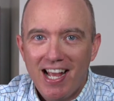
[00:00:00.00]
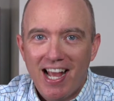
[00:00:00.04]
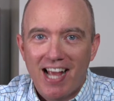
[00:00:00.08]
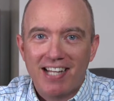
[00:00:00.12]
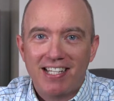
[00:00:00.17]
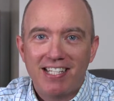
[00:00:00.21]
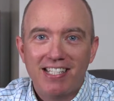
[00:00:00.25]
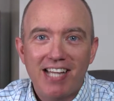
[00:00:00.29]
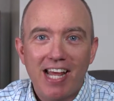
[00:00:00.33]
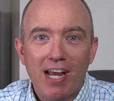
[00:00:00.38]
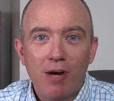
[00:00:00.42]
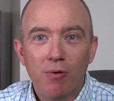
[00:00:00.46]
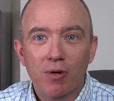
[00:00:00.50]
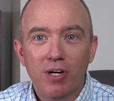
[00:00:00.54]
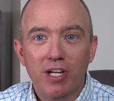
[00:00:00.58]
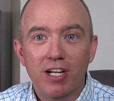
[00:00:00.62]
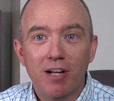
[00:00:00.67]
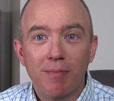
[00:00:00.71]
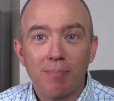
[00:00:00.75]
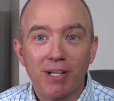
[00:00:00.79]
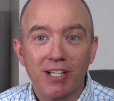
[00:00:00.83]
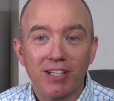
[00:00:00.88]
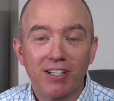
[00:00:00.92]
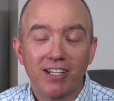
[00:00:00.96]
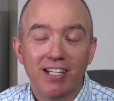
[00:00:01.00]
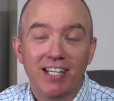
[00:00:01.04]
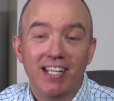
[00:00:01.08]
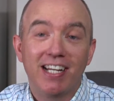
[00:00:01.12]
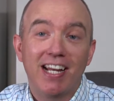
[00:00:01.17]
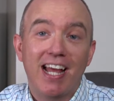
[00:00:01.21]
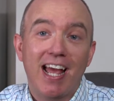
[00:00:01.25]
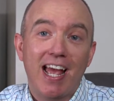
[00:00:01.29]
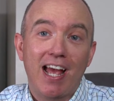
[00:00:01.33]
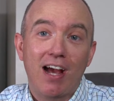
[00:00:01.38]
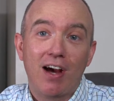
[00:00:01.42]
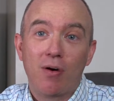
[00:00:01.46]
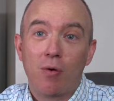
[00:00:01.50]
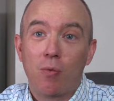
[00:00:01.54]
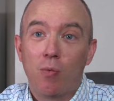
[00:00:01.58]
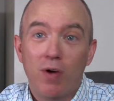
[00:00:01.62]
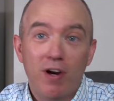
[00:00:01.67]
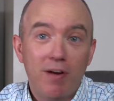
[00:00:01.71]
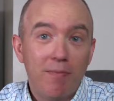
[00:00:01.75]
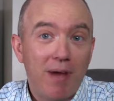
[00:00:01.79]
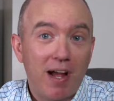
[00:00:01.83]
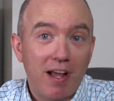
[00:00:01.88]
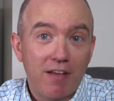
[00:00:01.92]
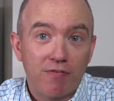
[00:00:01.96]
And today we're going to be looking at
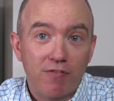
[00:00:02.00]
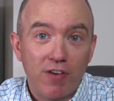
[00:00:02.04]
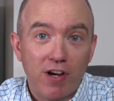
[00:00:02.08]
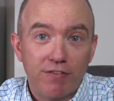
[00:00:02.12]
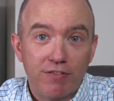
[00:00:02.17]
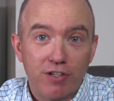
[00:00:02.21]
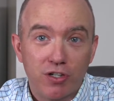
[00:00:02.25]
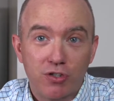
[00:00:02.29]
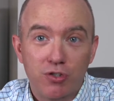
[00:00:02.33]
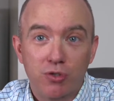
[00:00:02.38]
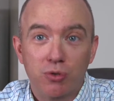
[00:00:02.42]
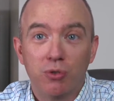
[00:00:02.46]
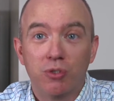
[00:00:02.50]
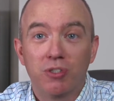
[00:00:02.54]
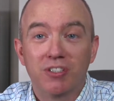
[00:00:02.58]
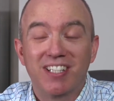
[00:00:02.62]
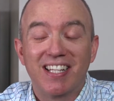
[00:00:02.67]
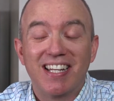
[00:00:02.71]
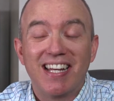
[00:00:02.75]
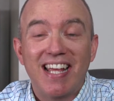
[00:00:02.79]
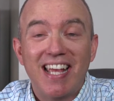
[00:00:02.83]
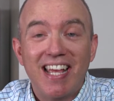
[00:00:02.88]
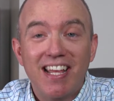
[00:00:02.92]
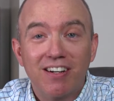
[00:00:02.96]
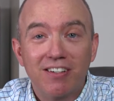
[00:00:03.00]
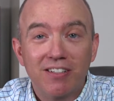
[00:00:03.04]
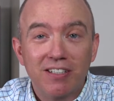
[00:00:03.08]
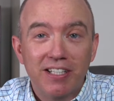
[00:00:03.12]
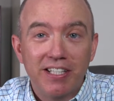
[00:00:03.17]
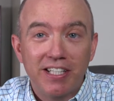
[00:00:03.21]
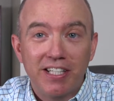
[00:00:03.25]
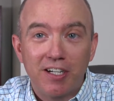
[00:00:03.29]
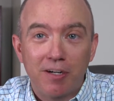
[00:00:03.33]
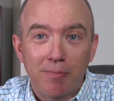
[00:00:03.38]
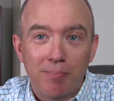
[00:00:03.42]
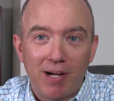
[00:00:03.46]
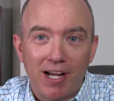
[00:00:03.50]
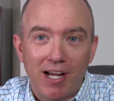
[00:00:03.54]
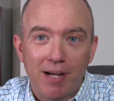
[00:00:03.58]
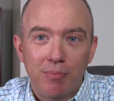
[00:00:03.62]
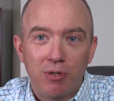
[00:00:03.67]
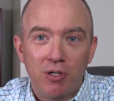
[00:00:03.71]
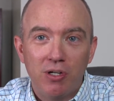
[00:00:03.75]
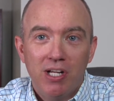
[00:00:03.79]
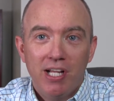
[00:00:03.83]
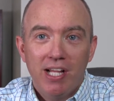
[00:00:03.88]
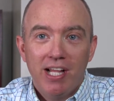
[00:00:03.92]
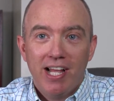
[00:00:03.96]
one of my favorite tools, an interlinear
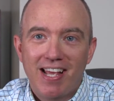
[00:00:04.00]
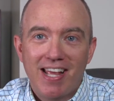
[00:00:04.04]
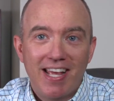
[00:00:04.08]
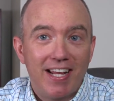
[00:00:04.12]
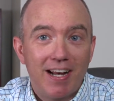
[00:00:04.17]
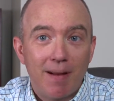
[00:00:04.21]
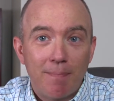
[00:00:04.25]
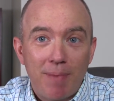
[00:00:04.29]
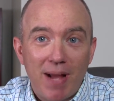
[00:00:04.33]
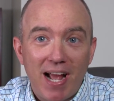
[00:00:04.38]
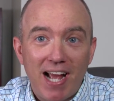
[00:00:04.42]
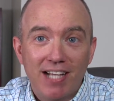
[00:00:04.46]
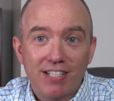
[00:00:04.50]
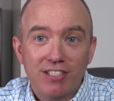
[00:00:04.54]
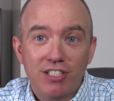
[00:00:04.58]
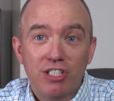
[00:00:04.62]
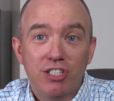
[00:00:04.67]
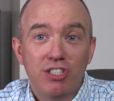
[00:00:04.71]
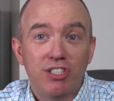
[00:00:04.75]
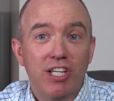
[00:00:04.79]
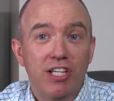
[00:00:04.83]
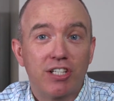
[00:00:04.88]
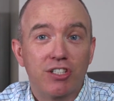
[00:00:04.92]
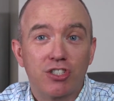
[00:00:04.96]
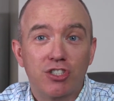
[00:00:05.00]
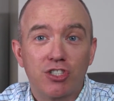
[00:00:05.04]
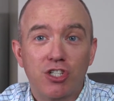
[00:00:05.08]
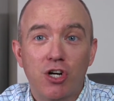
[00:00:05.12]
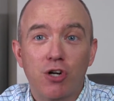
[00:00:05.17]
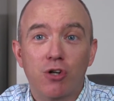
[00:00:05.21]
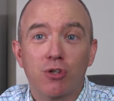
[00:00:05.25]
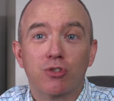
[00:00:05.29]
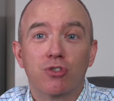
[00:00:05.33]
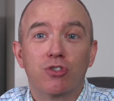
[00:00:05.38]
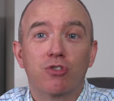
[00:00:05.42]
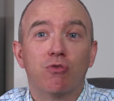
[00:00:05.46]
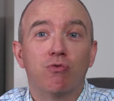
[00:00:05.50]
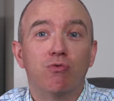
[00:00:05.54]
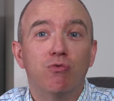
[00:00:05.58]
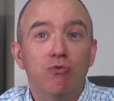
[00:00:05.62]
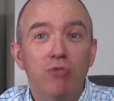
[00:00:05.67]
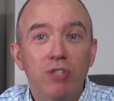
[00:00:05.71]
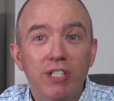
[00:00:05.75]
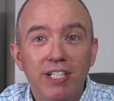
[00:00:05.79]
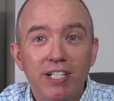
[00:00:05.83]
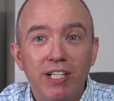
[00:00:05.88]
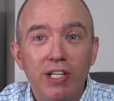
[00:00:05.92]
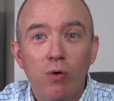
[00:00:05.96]
Bible, in a passage that shows
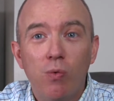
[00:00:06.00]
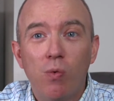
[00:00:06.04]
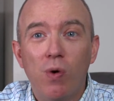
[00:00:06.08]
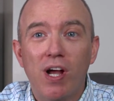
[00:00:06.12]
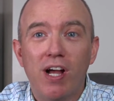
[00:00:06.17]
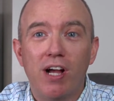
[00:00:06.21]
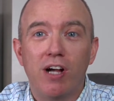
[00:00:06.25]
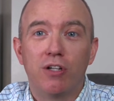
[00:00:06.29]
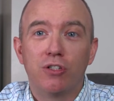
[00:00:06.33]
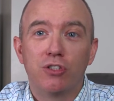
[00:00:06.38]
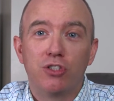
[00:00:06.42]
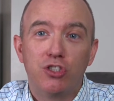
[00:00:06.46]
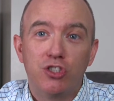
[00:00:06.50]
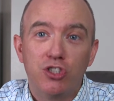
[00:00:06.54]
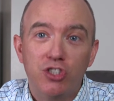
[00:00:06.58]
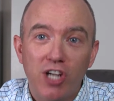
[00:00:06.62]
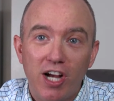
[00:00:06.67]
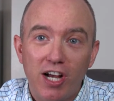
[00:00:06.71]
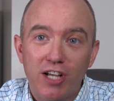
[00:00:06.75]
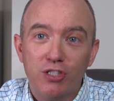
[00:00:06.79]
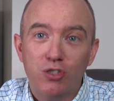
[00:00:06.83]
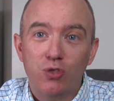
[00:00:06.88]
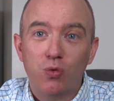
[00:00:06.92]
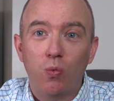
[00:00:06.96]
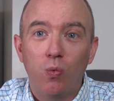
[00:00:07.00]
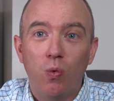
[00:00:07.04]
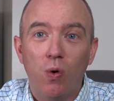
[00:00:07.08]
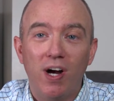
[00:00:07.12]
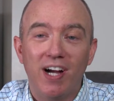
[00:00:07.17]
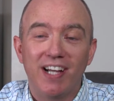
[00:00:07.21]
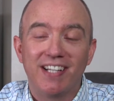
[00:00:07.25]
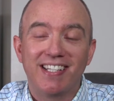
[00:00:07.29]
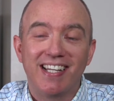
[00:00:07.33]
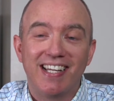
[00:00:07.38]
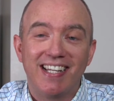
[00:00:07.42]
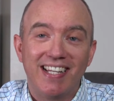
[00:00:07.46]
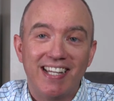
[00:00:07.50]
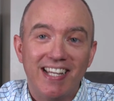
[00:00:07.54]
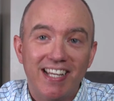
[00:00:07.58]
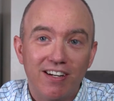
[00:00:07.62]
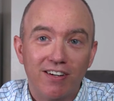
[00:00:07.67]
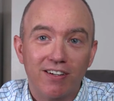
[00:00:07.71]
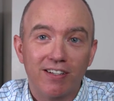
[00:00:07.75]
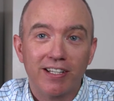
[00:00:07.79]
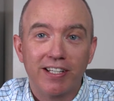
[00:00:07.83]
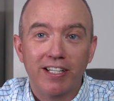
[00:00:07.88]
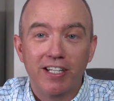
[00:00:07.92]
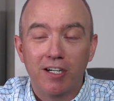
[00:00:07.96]
really well just what an
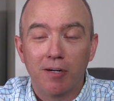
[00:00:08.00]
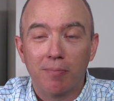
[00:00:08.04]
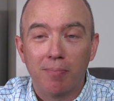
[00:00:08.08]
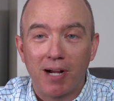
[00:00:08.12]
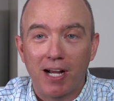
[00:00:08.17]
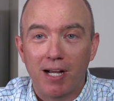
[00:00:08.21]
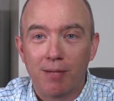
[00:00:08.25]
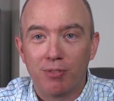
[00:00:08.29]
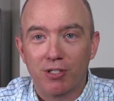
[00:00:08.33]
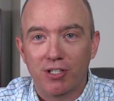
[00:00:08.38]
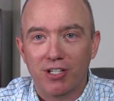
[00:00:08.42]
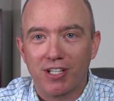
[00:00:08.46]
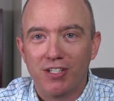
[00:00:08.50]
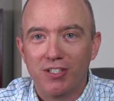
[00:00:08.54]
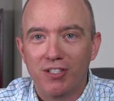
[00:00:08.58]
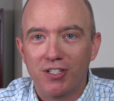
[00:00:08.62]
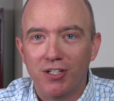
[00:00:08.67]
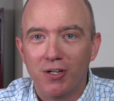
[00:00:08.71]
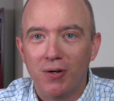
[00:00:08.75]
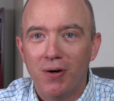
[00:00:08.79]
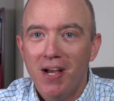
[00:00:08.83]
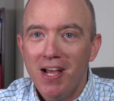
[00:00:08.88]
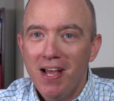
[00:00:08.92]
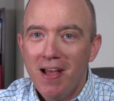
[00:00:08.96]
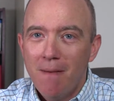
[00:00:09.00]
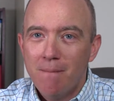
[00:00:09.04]
interlinear Bible can do.